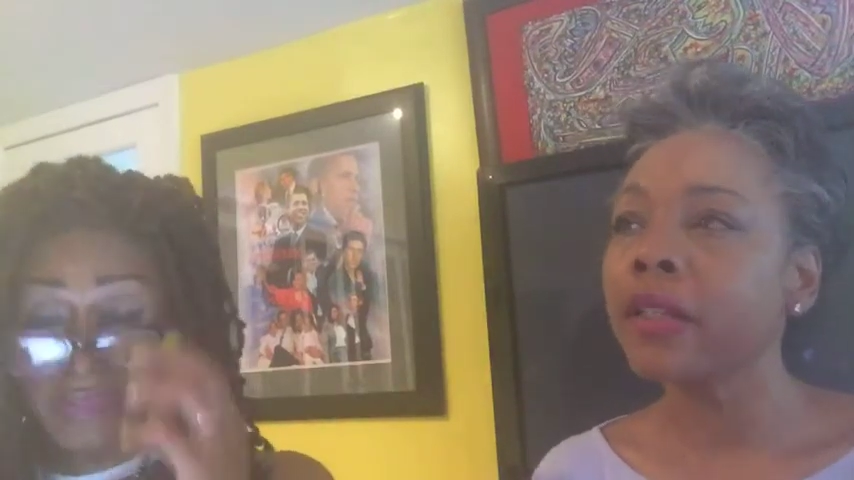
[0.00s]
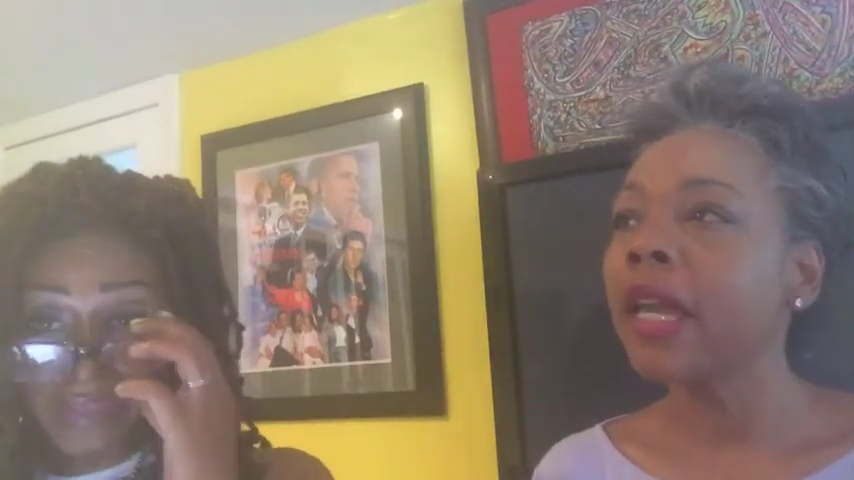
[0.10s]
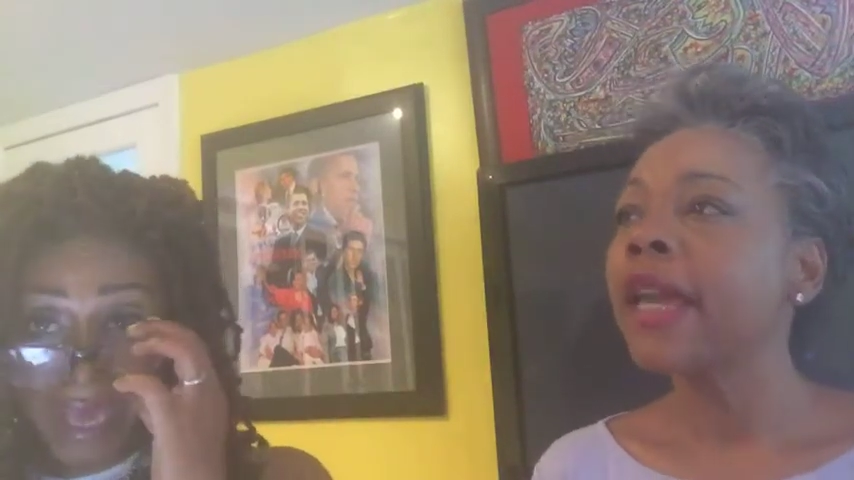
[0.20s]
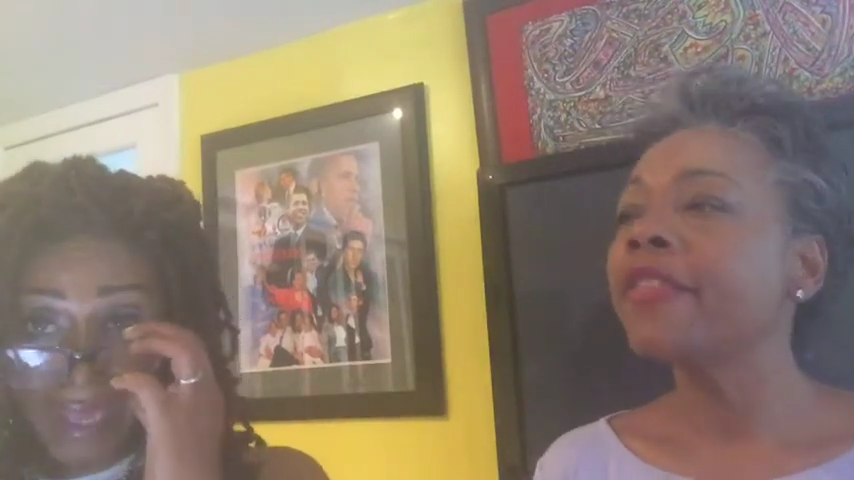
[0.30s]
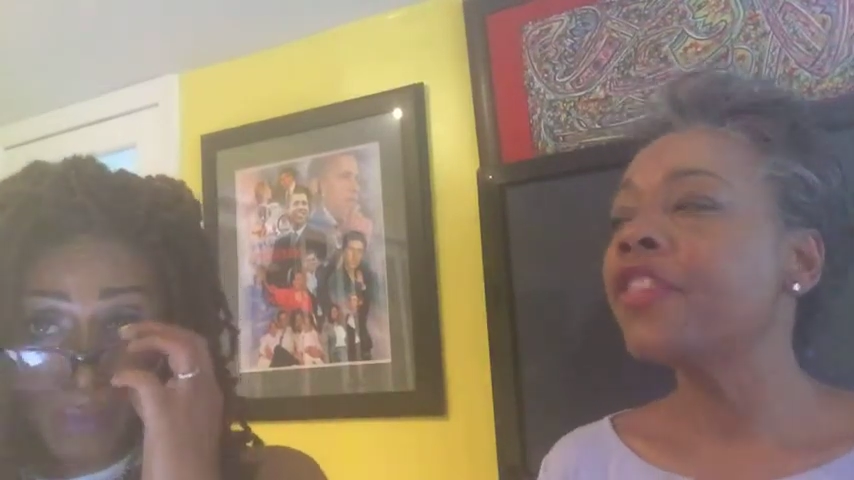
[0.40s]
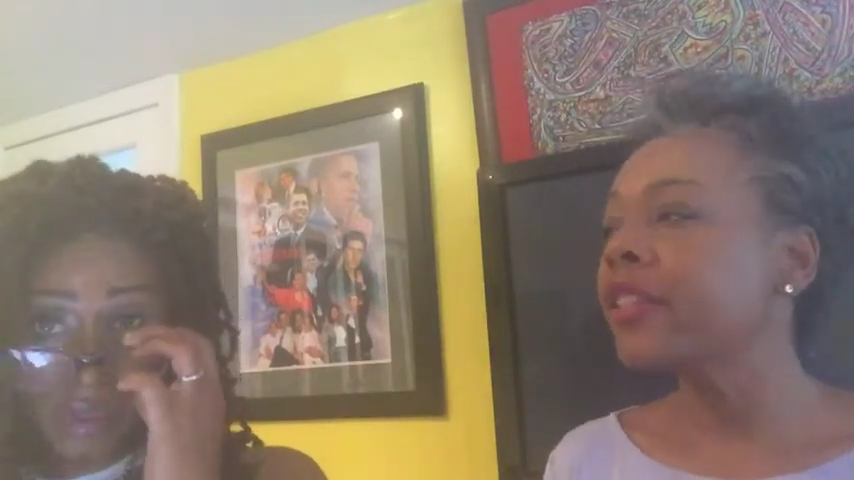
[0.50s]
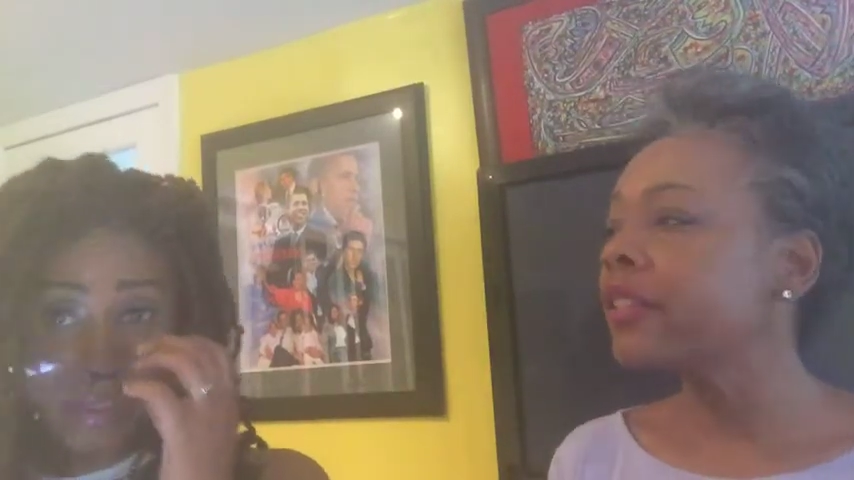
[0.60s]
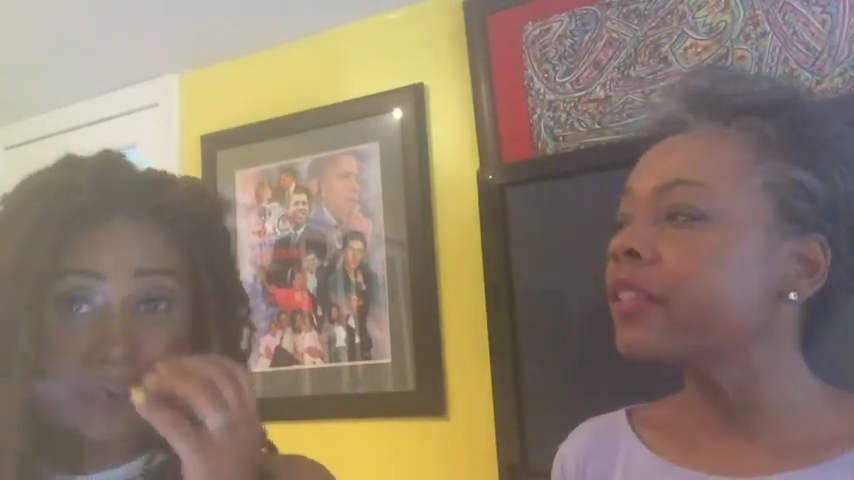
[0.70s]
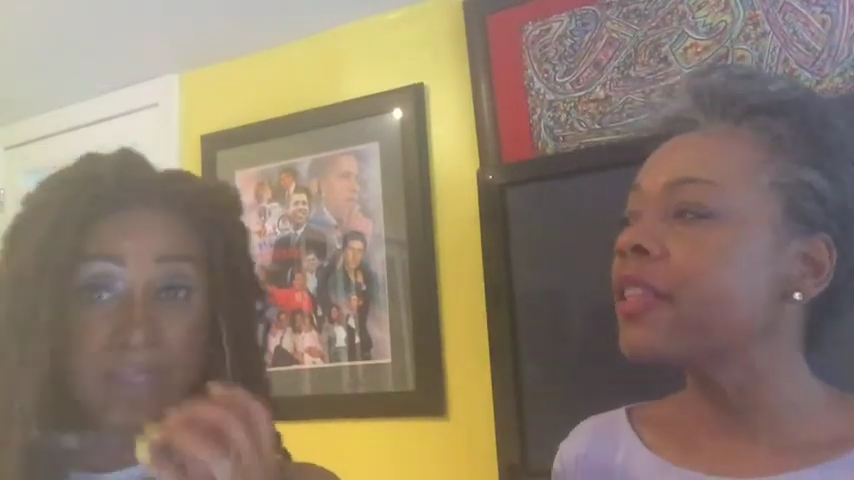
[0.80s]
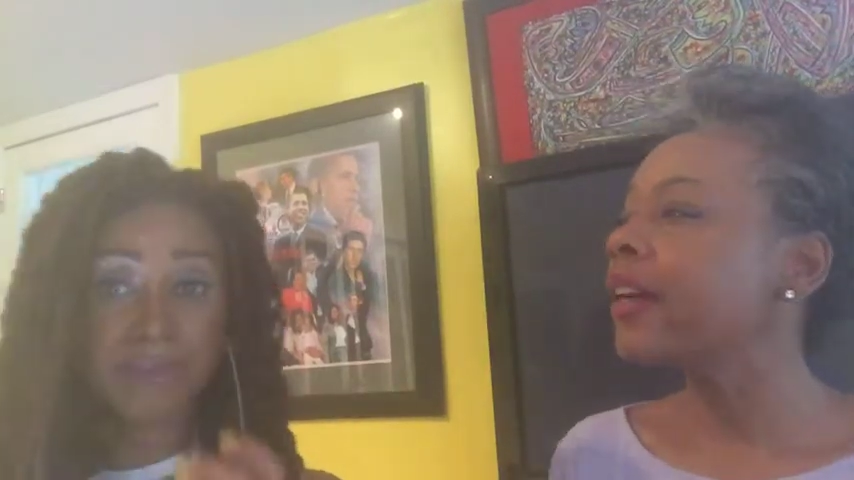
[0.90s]
This
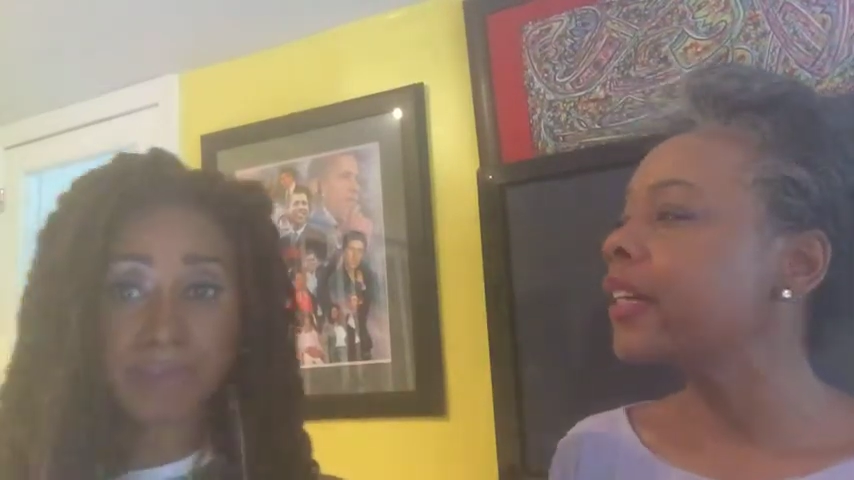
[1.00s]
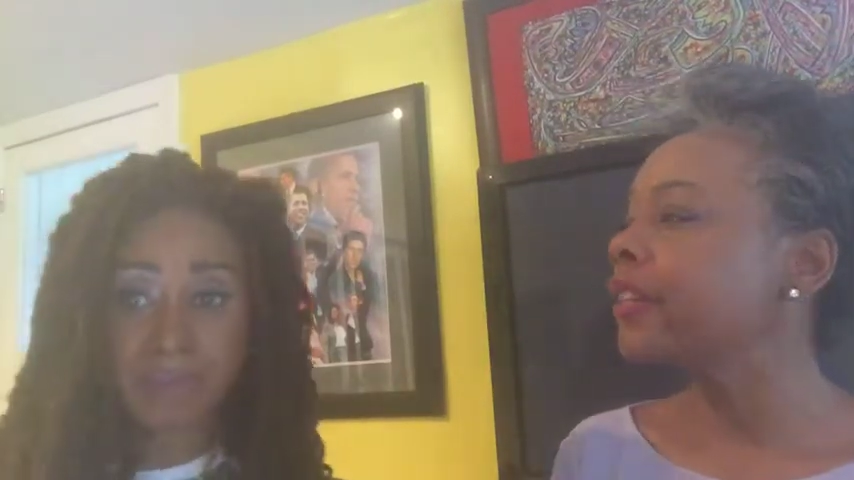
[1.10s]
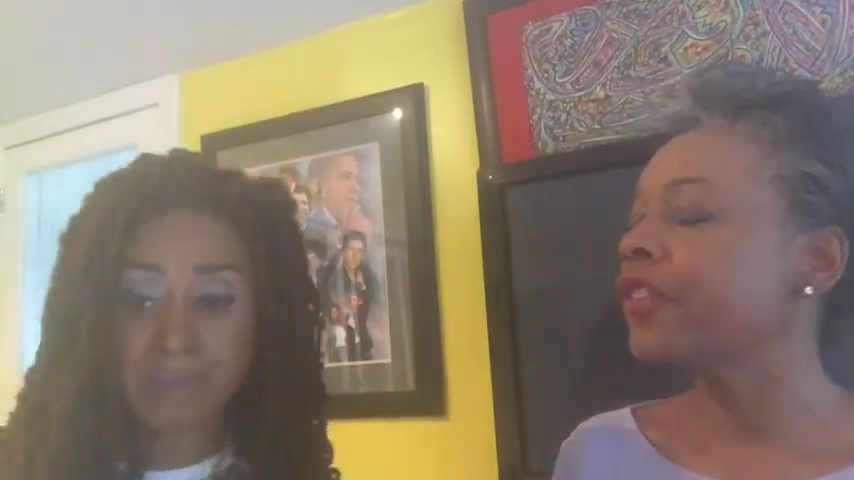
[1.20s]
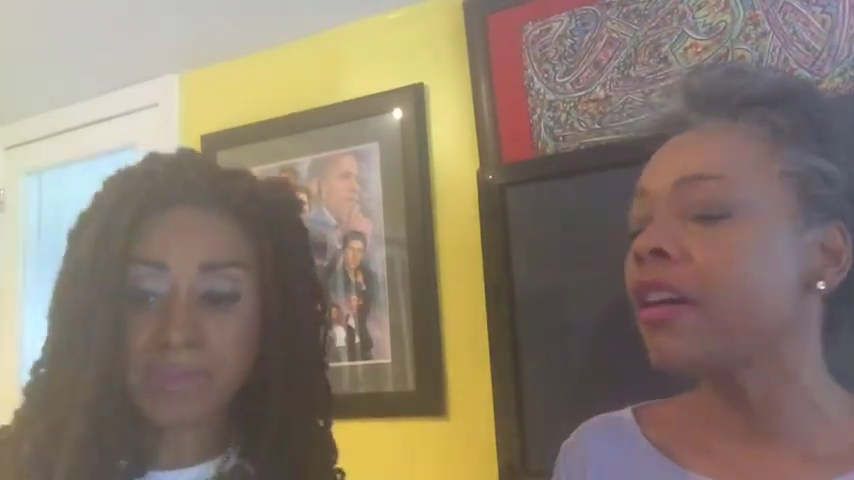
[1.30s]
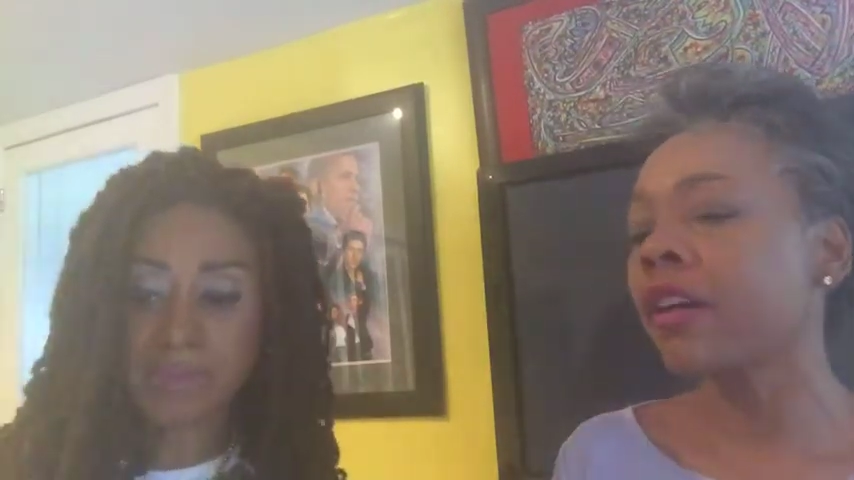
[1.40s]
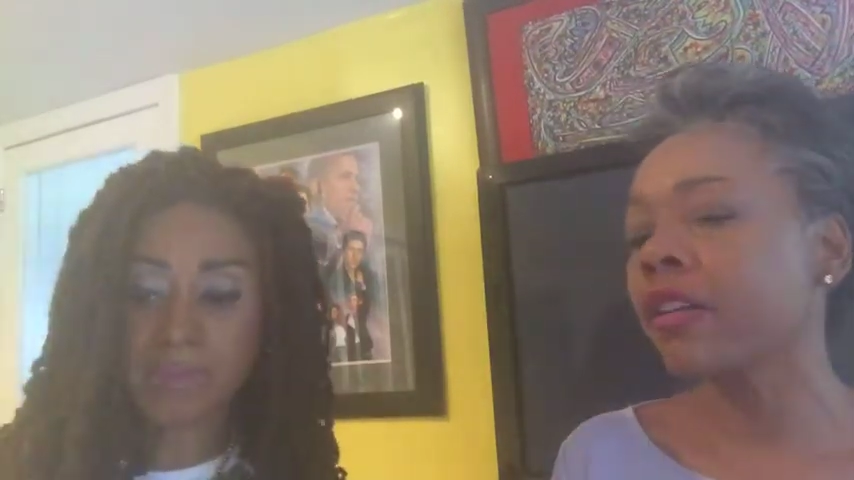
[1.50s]
is not even